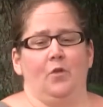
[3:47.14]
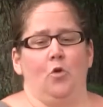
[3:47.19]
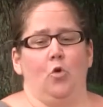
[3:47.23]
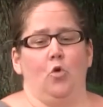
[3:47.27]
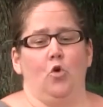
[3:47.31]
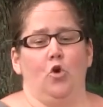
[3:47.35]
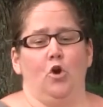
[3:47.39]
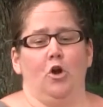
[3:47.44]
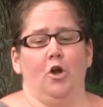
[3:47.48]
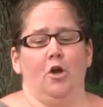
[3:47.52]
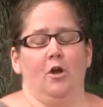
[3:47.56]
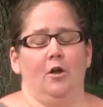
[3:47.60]

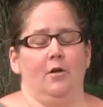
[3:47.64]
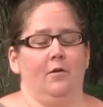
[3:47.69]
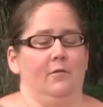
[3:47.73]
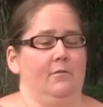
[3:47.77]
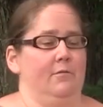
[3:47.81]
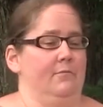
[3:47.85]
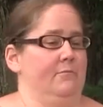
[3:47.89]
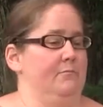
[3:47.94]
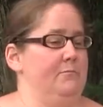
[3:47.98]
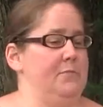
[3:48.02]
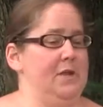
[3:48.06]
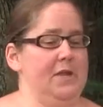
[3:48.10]

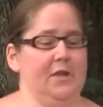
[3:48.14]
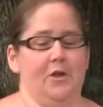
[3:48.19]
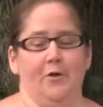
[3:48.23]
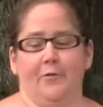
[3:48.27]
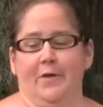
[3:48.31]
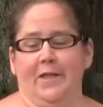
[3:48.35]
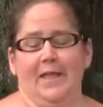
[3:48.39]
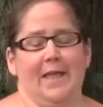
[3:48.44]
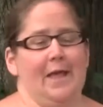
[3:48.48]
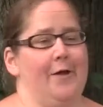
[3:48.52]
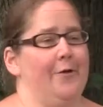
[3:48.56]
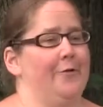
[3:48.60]
or me
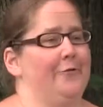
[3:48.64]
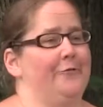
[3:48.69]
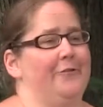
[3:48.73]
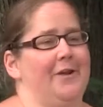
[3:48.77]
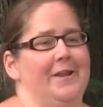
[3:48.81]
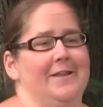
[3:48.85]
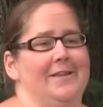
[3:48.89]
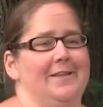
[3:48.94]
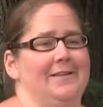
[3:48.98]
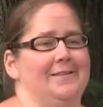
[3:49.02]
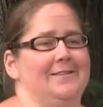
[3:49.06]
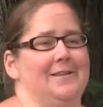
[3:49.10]
going out and
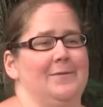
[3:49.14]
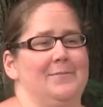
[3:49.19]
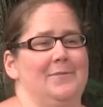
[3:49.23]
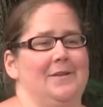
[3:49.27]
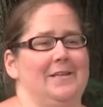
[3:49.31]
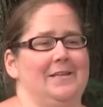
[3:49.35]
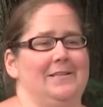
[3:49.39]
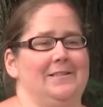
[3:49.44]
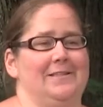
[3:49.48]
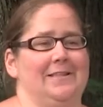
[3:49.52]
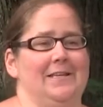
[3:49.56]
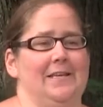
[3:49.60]
raking
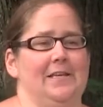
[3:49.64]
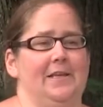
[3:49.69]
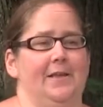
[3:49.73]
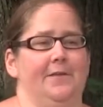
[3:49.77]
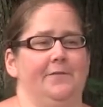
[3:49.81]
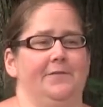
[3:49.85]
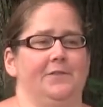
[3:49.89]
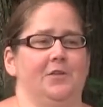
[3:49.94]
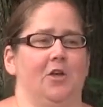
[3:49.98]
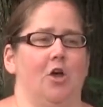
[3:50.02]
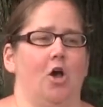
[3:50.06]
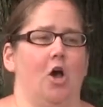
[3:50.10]
somebody's
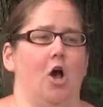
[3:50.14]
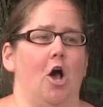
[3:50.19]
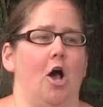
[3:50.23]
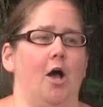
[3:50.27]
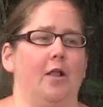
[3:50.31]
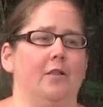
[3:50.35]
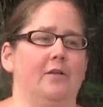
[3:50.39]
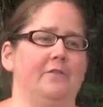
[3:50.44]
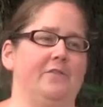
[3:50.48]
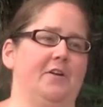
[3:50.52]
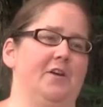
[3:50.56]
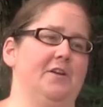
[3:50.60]
leaves,
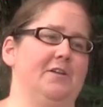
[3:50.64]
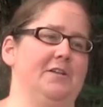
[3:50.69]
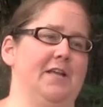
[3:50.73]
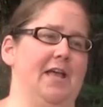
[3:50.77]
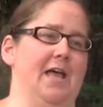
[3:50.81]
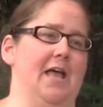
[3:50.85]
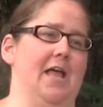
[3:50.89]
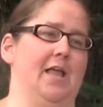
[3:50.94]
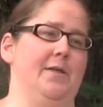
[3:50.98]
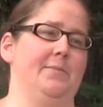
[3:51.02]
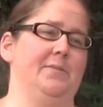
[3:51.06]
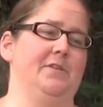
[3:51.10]
all of our
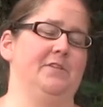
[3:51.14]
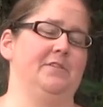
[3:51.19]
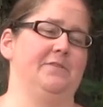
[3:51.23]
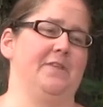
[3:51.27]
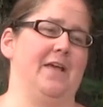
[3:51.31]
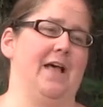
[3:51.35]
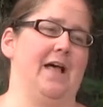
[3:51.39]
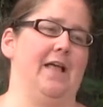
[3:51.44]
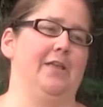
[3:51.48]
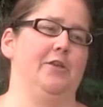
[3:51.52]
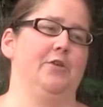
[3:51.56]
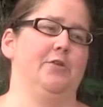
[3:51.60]
time is
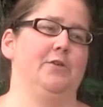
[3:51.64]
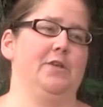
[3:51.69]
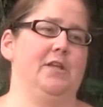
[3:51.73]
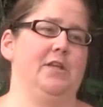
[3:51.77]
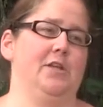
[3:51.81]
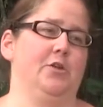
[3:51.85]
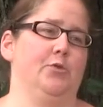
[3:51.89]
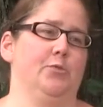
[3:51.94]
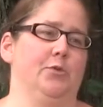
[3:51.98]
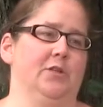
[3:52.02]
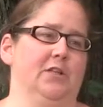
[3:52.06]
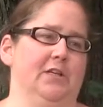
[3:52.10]
valued
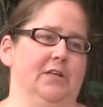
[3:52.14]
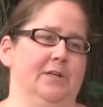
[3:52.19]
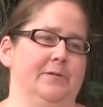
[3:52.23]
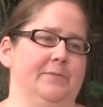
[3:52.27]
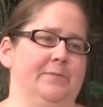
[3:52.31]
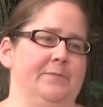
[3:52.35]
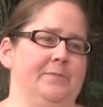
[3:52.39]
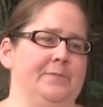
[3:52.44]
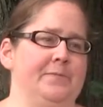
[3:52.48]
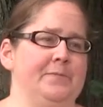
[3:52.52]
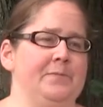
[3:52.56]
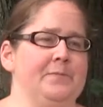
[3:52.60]
equally.
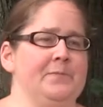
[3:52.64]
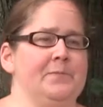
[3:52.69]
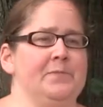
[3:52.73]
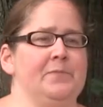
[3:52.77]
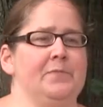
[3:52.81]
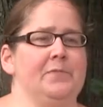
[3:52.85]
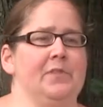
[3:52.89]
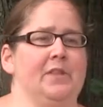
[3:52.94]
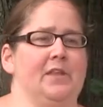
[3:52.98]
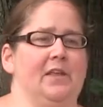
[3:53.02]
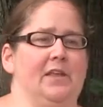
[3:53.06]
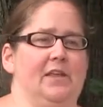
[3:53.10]

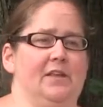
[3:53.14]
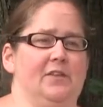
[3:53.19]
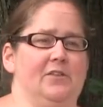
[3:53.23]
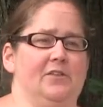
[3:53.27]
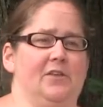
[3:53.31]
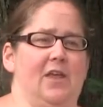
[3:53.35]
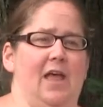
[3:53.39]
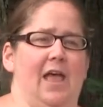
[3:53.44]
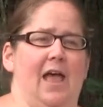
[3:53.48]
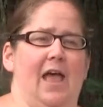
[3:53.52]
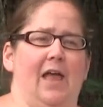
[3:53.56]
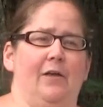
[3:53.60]
And
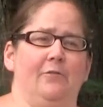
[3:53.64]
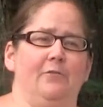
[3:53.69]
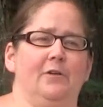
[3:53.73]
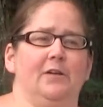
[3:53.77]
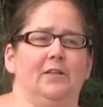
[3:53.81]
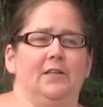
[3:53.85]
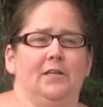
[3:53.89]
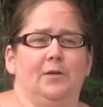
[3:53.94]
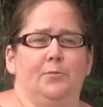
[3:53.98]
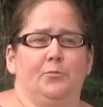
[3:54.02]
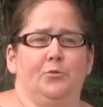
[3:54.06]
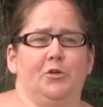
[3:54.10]
I
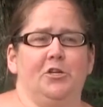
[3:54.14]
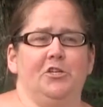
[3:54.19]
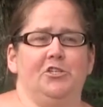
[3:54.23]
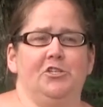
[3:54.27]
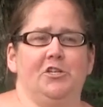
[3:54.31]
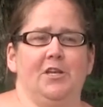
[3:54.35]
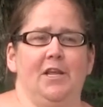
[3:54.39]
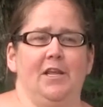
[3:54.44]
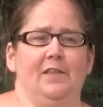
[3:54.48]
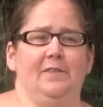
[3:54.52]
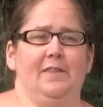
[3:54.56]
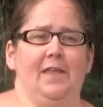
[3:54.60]
really
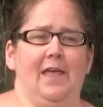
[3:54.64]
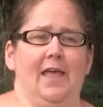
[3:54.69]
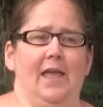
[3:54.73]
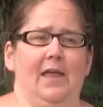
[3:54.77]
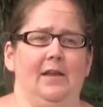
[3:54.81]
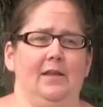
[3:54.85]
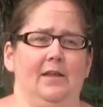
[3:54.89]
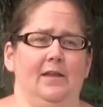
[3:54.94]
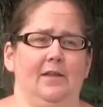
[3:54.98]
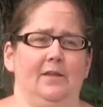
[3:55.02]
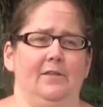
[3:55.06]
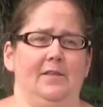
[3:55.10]
appreciate
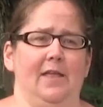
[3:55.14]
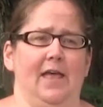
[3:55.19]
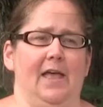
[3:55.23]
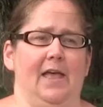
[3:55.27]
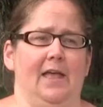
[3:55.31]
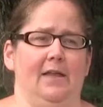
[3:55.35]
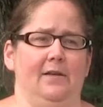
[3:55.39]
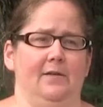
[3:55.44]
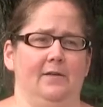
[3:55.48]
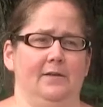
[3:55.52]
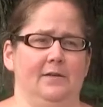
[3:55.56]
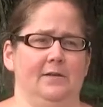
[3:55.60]
that, and
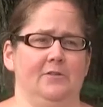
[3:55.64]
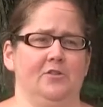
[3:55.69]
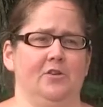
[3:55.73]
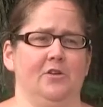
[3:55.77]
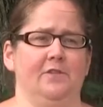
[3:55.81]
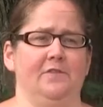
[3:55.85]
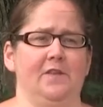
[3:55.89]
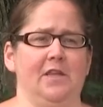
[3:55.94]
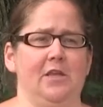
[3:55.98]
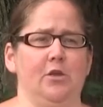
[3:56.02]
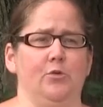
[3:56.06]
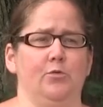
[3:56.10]
that
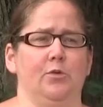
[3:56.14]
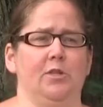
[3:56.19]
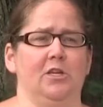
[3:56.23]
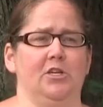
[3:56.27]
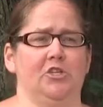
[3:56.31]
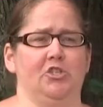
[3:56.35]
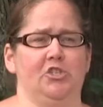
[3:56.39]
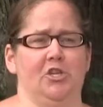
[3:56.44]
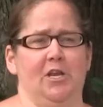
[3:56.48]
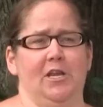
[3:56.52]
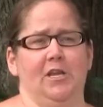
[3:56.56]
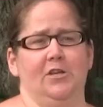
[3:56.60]
sort of equal
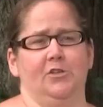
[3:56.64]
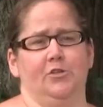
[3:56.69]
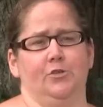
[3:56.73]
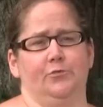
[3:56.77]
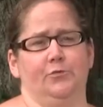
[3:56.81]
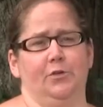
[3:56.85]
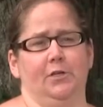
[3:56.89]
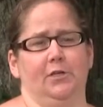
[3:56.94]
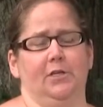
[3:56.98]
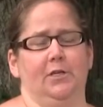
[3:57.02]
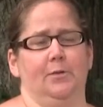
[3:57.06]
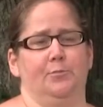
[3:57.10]
exchange,
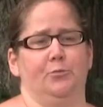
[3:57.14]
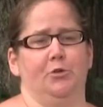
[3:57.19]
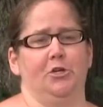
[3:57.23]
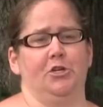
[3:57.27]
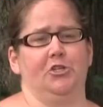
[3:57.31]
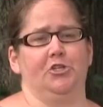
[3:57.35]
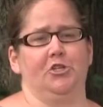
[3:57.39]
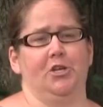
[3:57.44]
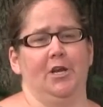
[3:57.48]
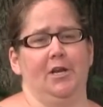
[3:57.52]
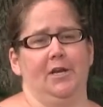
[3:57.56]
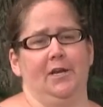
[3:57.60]
and really
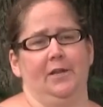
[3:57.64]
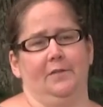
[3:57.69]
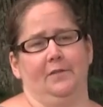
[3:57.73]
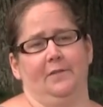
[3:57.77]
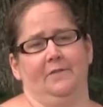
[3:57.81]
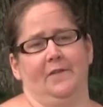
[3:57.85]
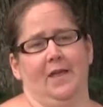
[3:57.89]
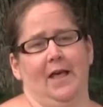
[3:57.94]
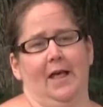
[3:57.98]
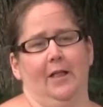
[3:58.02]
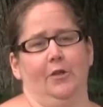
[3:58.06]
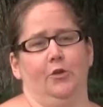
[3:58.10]
appreciating
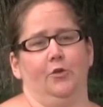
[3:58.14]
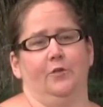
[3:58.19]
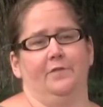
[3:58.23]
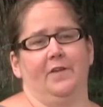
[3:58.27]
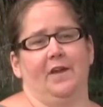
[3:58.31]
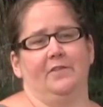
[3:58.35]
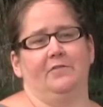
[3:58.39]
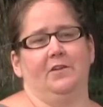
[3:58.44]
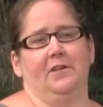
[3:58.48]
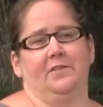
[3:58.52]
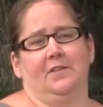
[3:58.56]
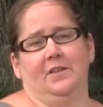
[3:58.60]
the value of
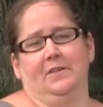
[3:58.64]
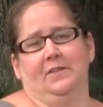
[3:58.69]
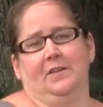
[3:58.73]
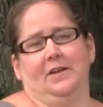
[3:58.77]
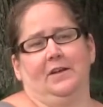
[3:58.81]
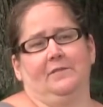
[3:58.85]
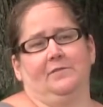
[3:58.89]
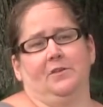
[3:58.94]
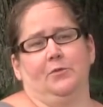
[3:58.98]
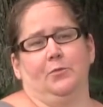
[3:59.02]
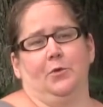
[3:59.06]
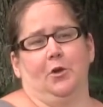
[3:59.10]
everything that
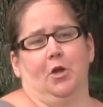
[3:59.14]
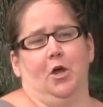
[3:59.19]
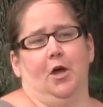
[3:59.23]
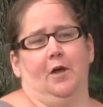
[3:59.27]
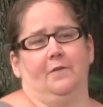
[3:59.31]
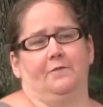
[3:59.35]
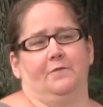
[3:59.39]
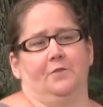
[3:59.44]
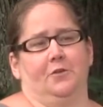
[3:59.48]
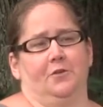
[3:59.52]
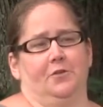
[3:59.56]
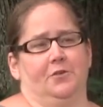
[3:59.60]
everyone
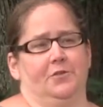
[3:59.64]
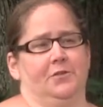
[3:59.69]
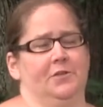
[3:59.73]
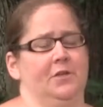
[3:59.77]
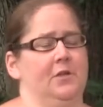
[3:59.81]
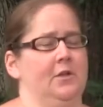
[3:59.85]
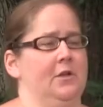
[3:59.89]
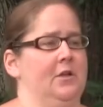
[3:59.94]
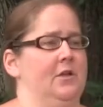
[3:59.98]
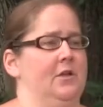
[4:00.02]
offers